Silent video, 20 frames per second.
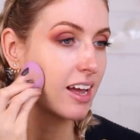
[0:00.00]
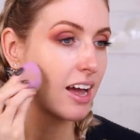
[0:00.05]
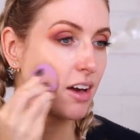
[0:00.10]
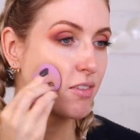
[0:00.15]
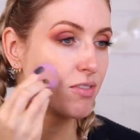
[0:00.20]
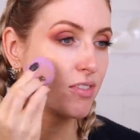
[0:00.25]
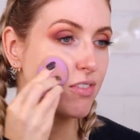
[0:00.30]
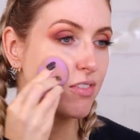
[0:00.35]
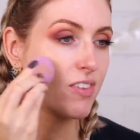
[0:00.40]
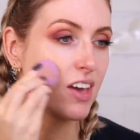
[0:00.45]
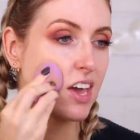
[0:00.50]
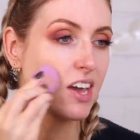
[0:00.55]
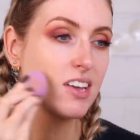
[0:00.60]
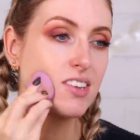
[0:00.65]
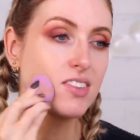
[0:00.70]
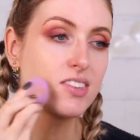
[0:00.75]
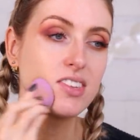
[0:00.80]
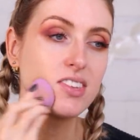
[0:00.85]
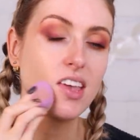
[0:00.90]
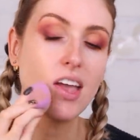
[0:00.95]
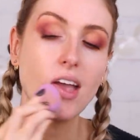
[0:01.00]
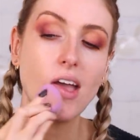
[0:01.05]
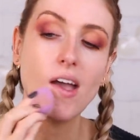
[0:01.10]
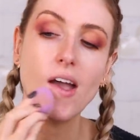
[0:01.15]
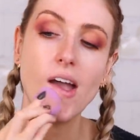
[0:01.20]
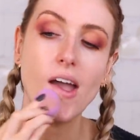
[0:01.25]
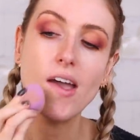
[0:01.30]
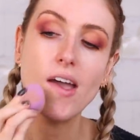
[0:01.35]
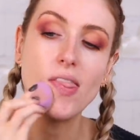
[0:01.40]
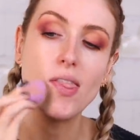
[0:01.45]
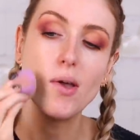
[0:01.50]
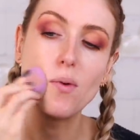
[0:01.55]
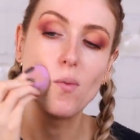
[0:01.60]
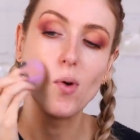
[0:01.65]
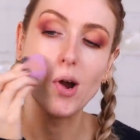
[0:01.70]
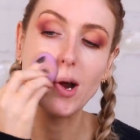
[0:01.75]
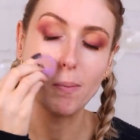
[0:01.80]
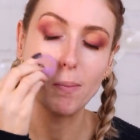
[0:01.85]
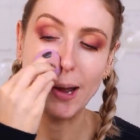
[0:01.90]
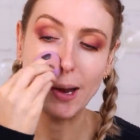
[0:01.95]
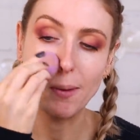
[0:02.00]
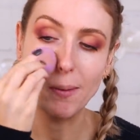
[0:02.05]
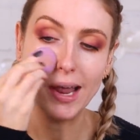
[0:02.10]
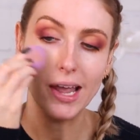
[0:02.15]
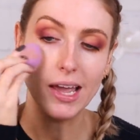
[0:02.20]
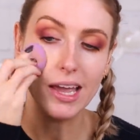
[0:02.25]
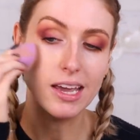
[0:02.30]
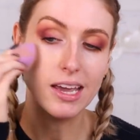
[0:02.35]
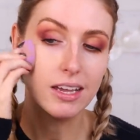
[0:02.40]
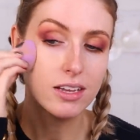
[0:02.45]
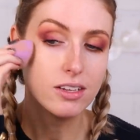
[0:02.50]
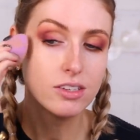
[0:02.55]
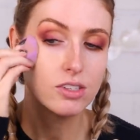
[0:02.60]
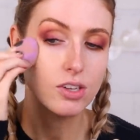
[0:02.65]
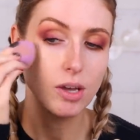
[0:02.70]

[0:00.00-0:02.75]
of the face and then work my way in.